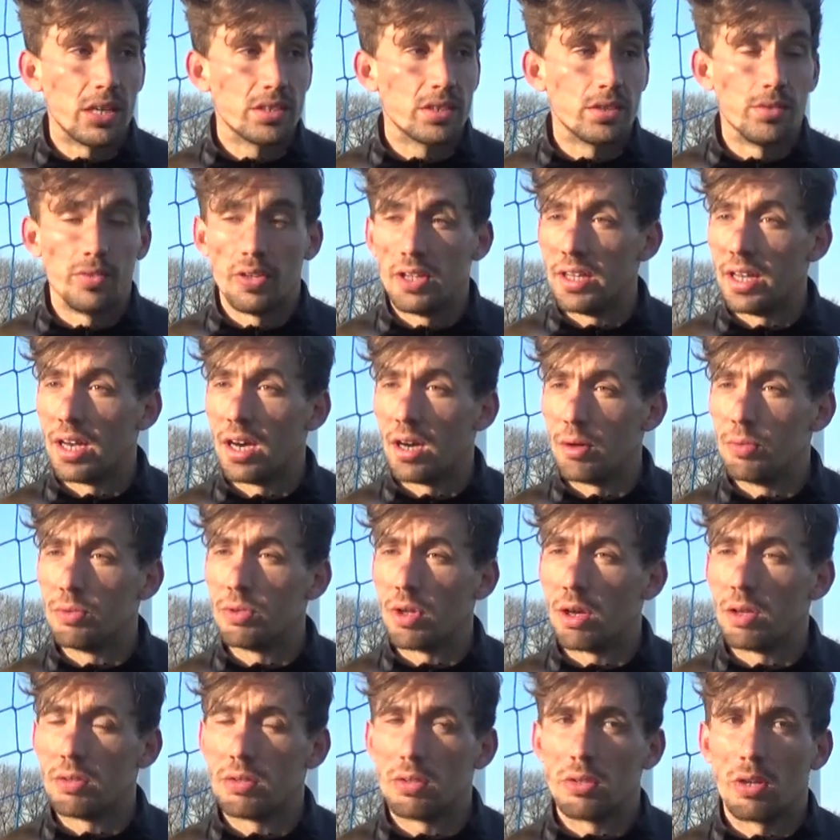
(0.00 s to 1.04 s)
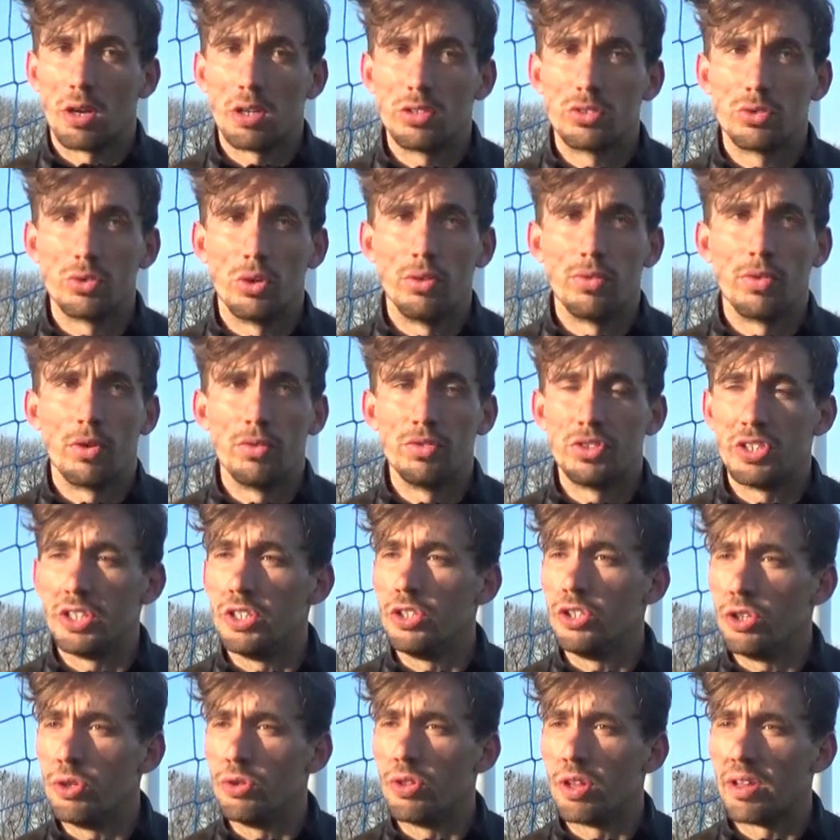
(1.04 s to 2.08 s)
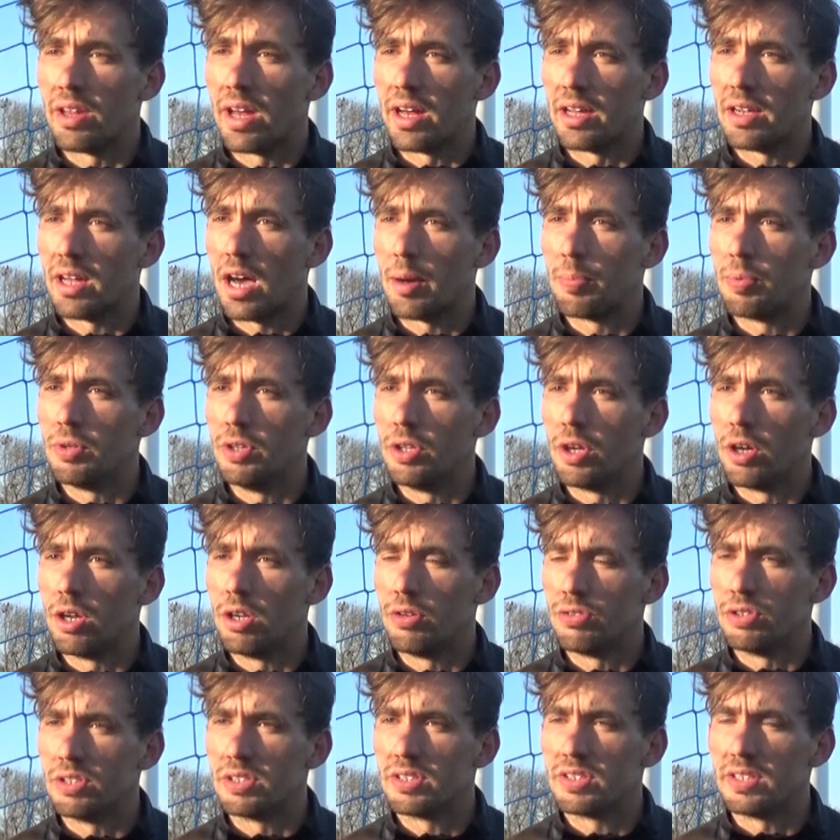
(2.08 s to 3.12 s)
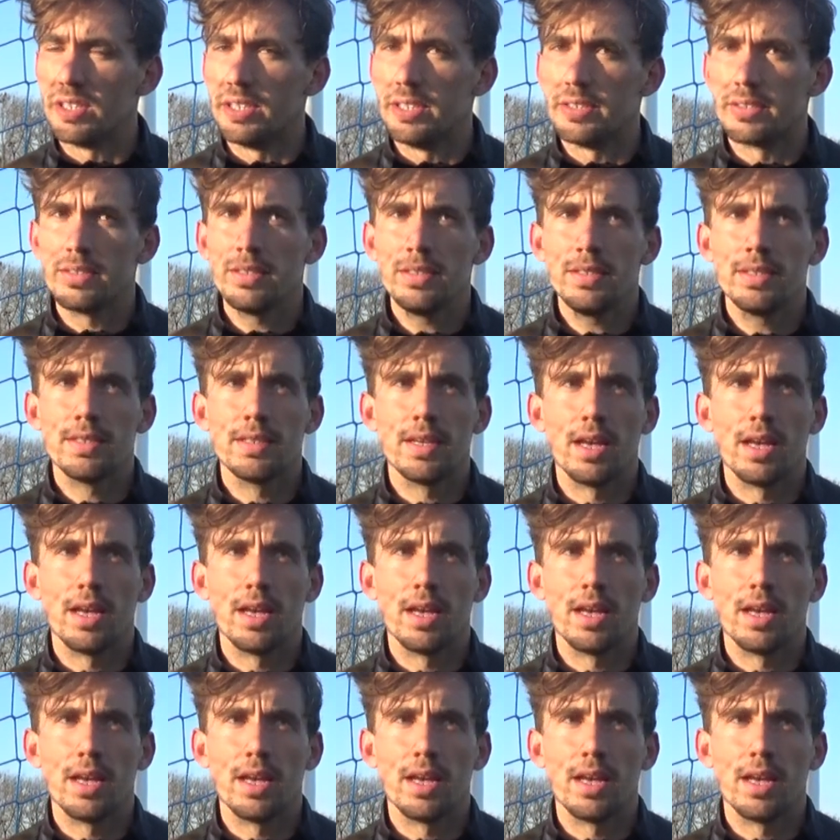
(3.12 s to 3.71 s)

Massively, yeah. I sort of obviously knew that happened earlier in the season.